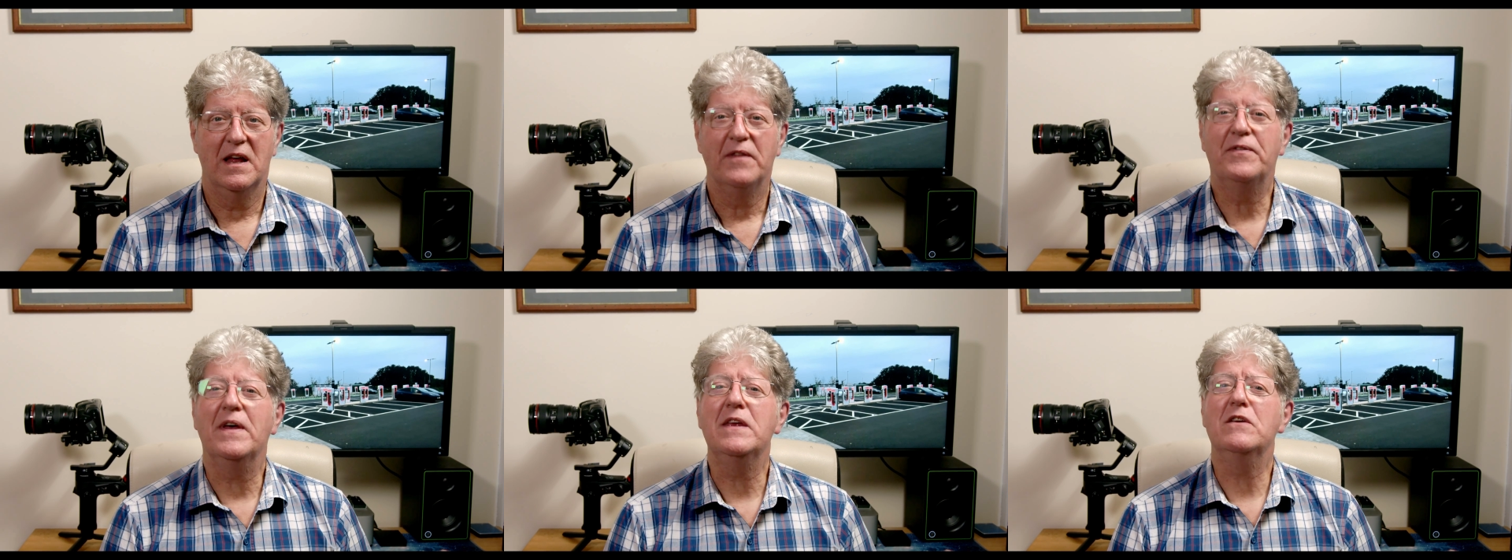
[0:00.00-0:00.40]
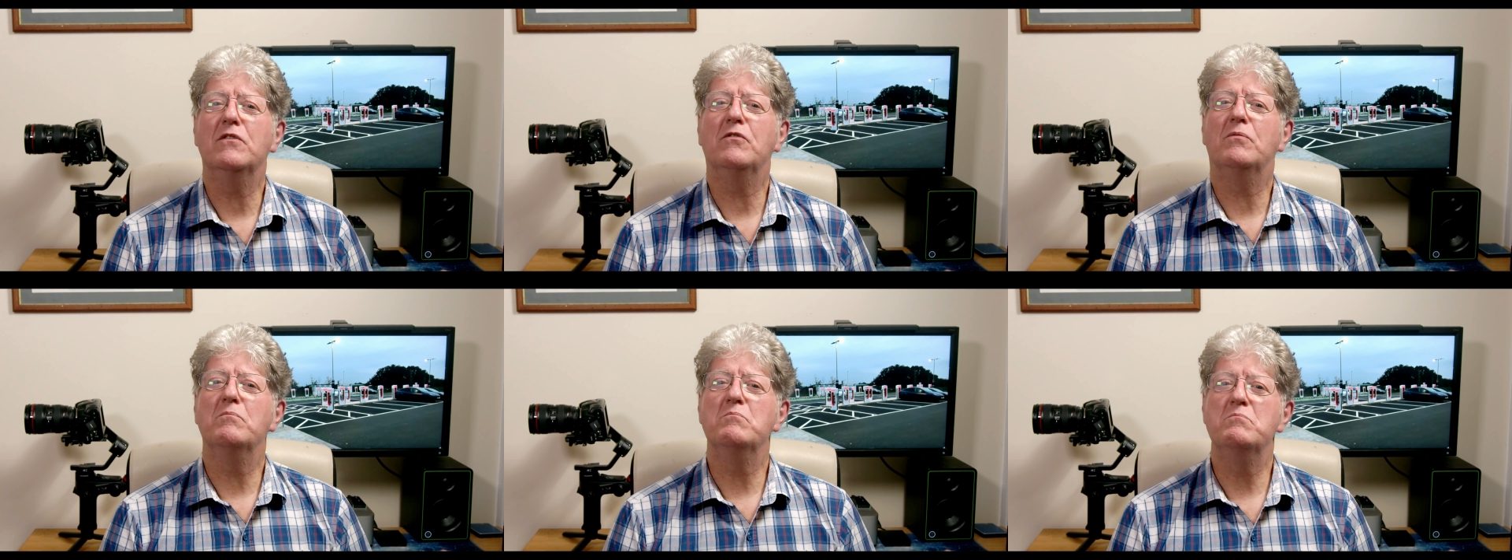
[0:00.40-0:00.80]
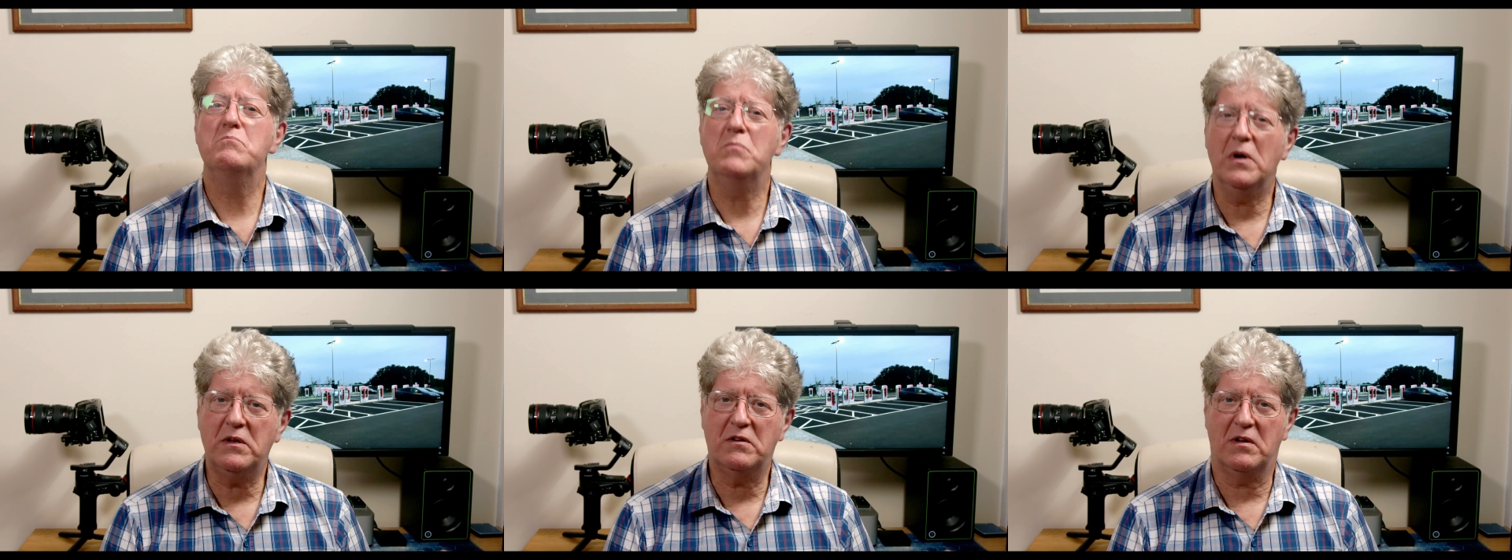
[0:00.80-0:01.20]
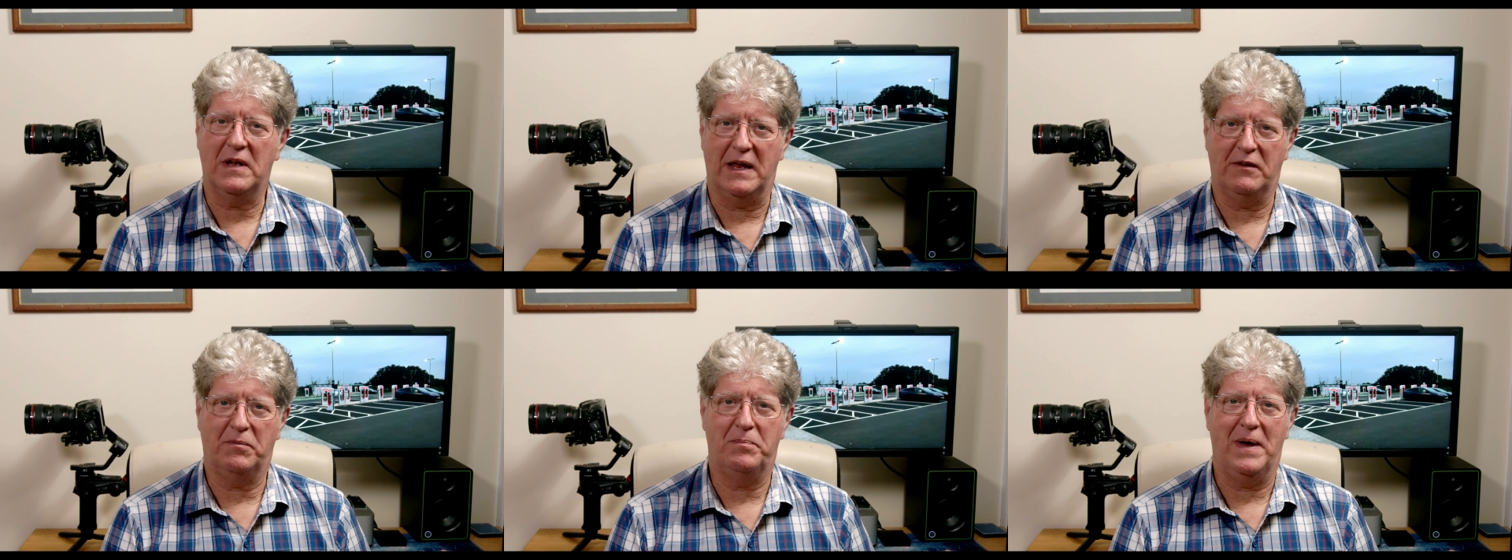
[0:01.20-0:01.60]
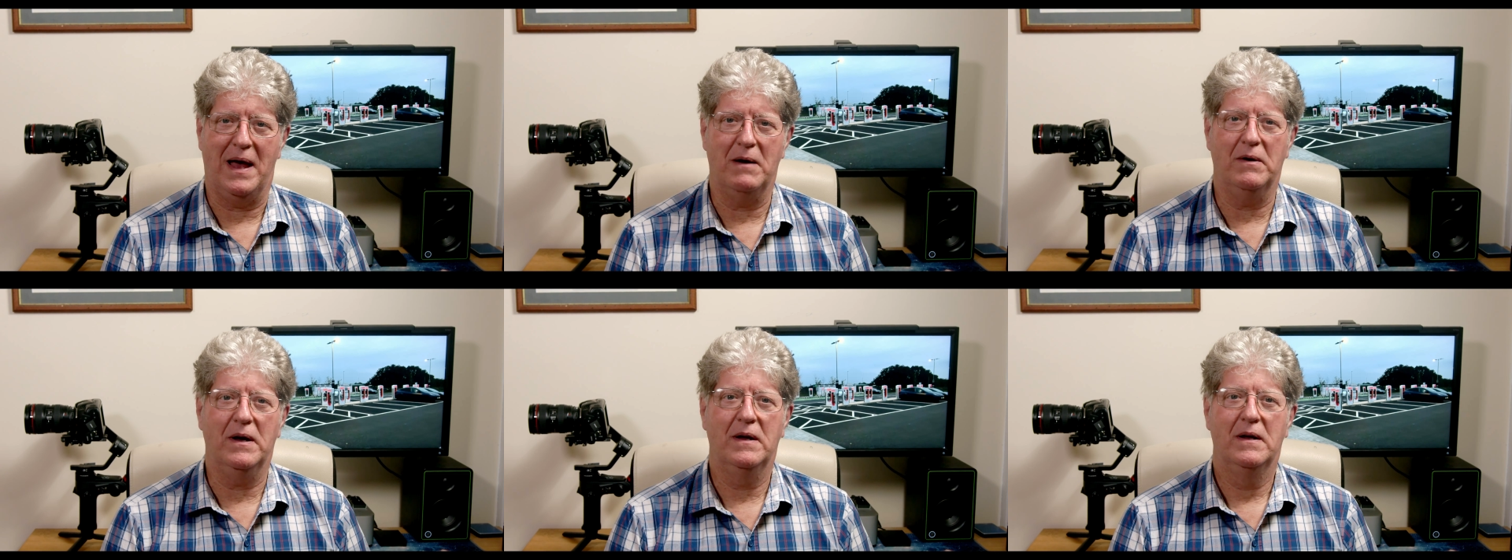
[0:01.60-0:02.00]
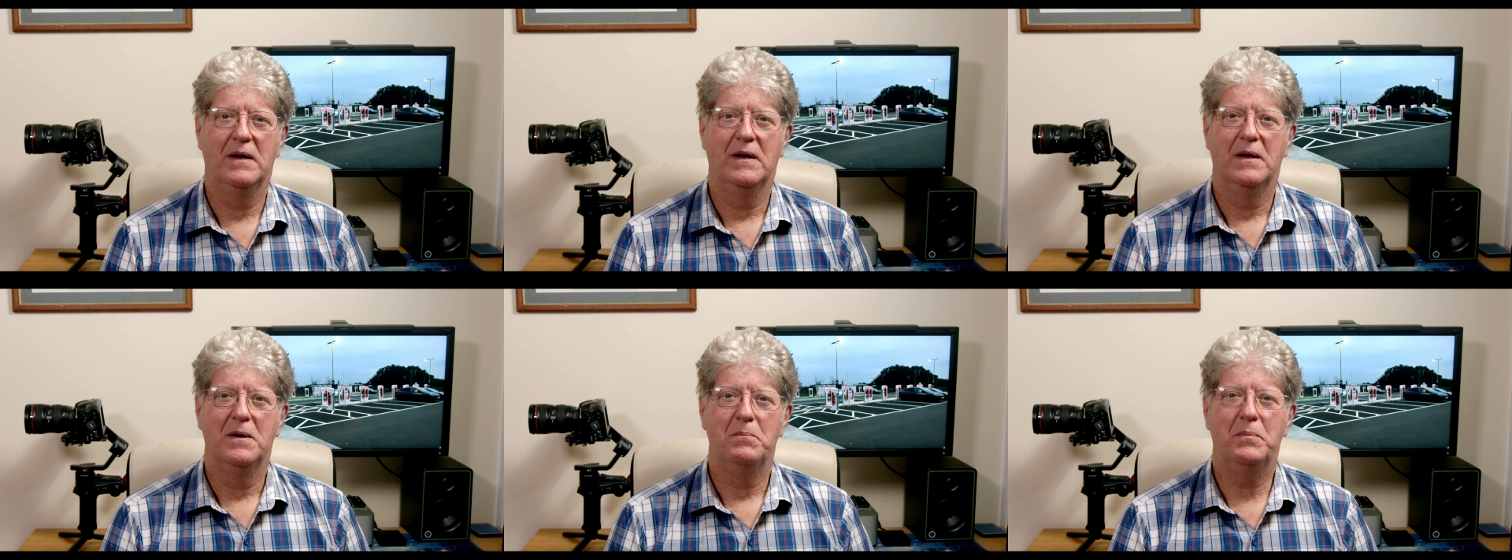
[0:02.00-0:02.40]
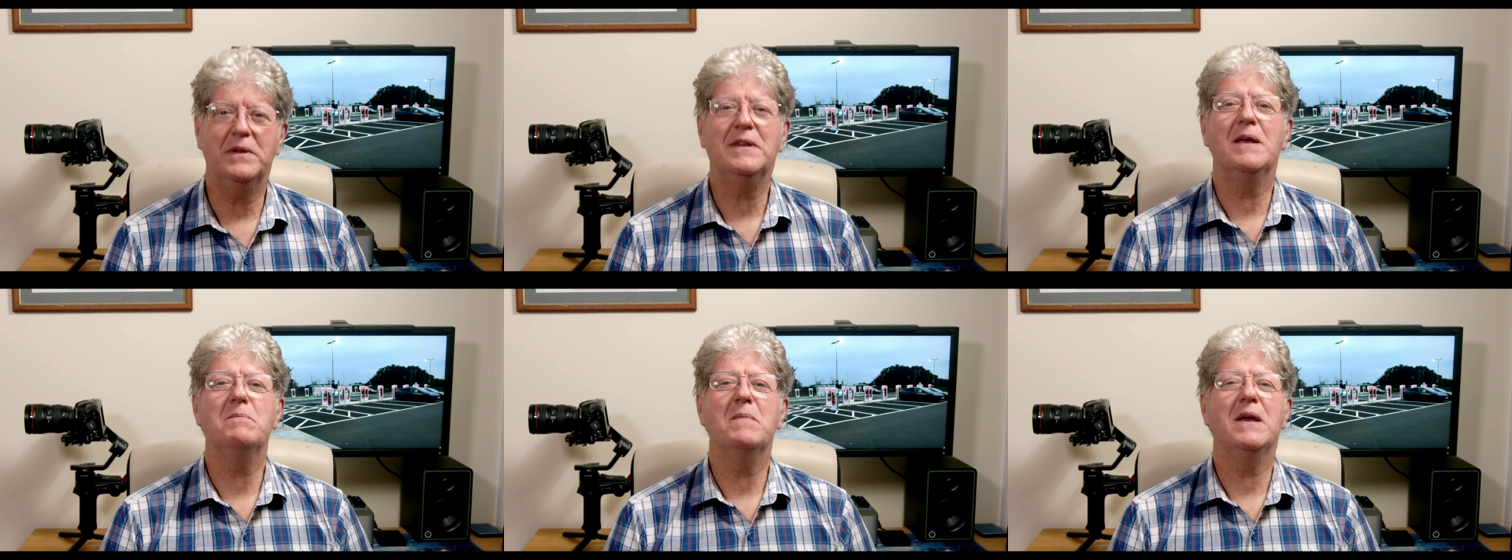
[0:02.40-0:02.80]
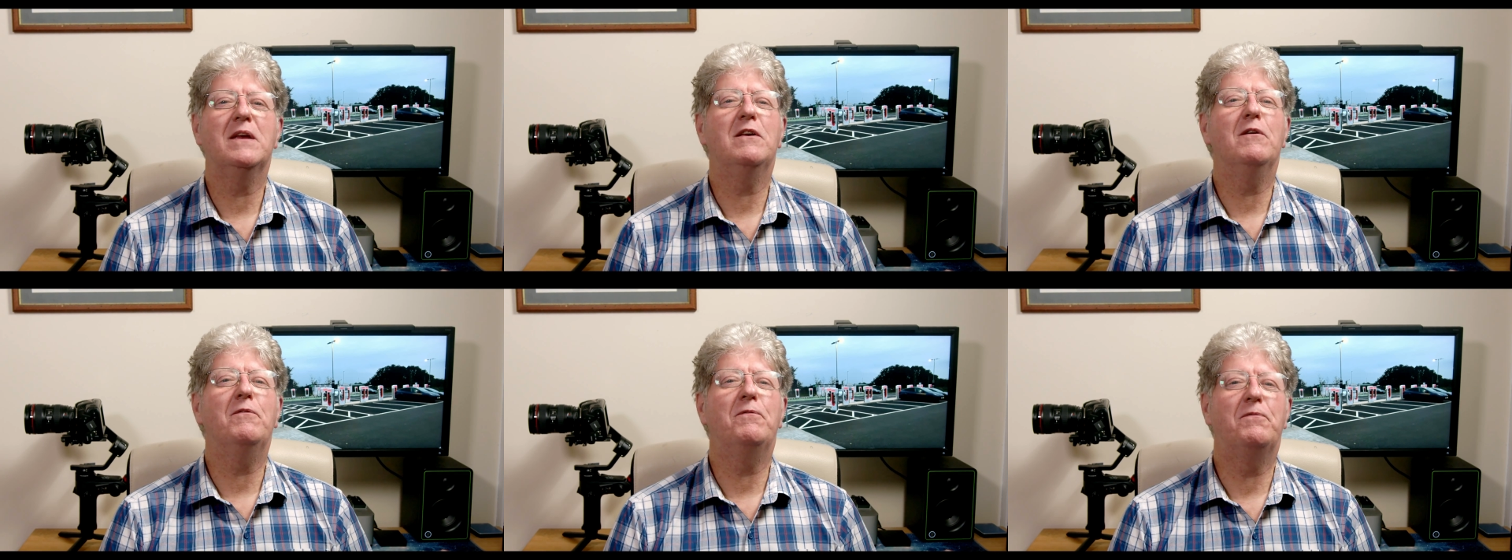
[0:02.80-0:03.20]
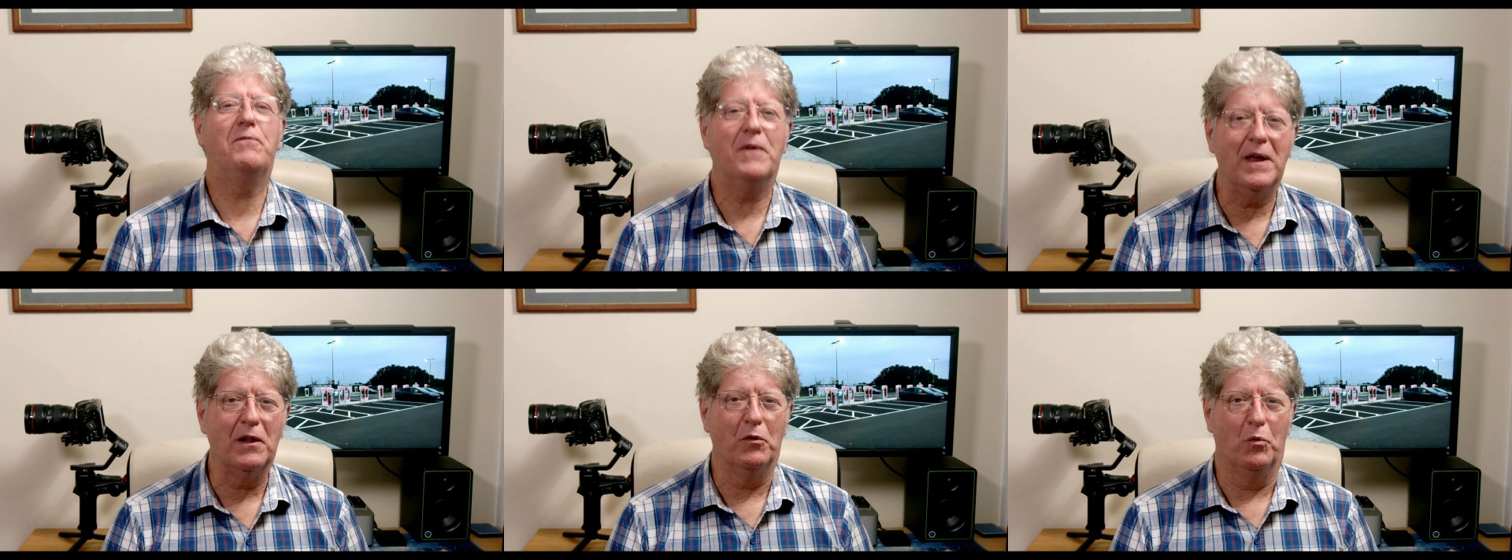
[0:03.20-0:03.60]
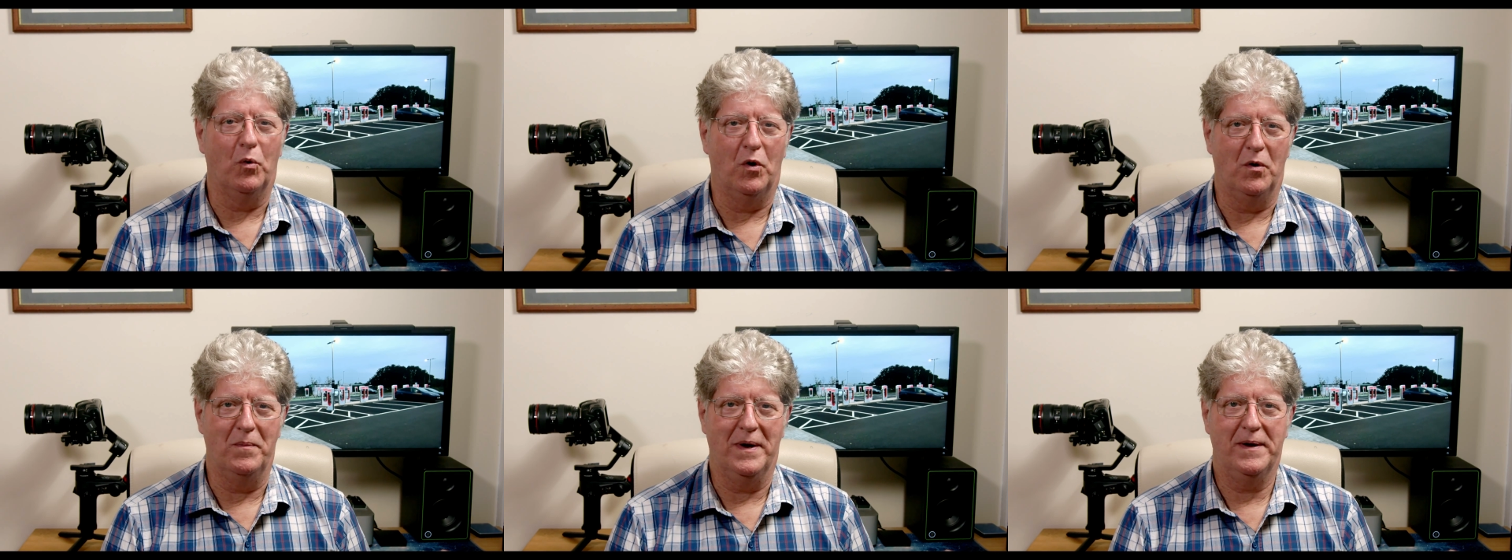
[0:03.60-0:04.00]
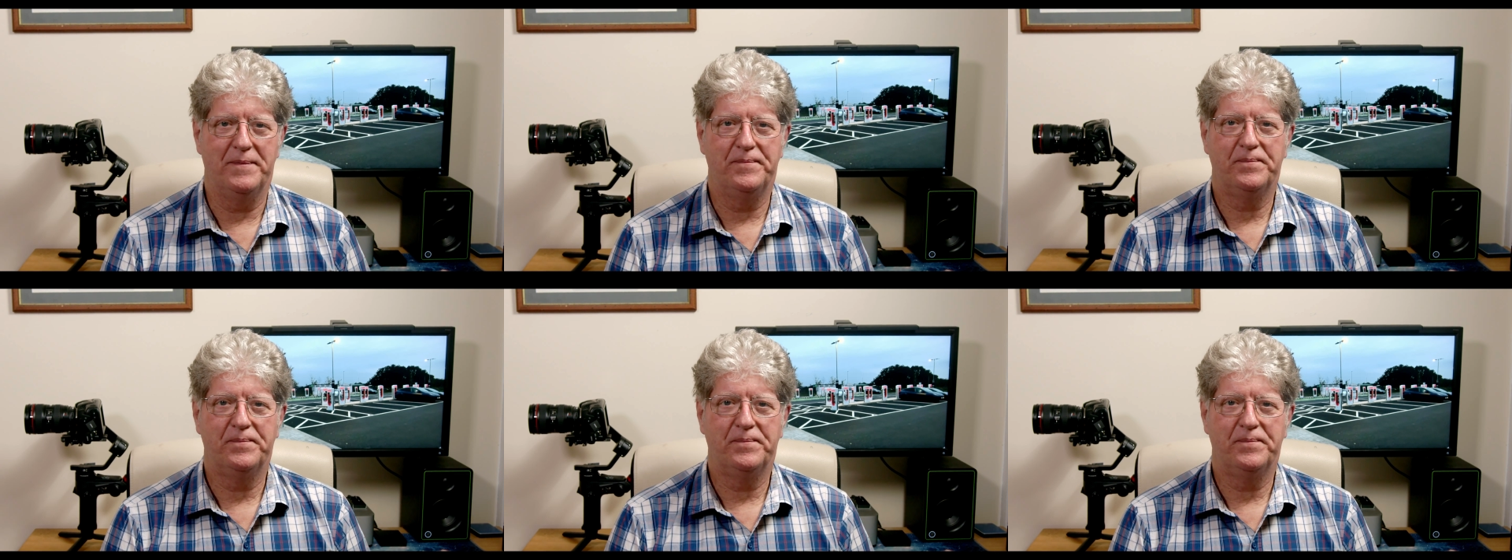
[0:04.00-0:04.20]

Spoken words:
They use much less power, but they make you feel warmer.